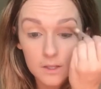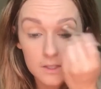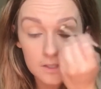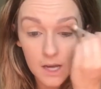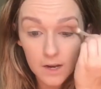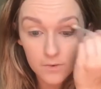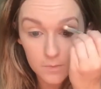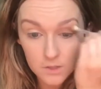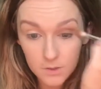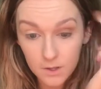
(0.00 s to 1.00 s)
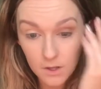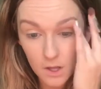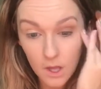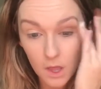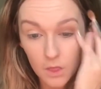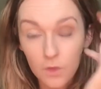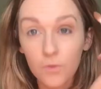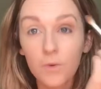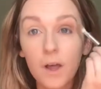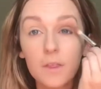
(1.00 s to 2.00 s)
Aside from doing the
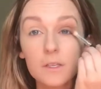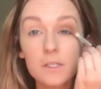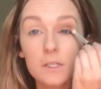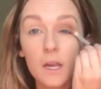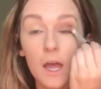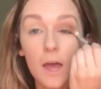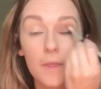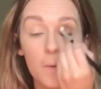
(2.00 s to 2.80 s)
red, this is going to add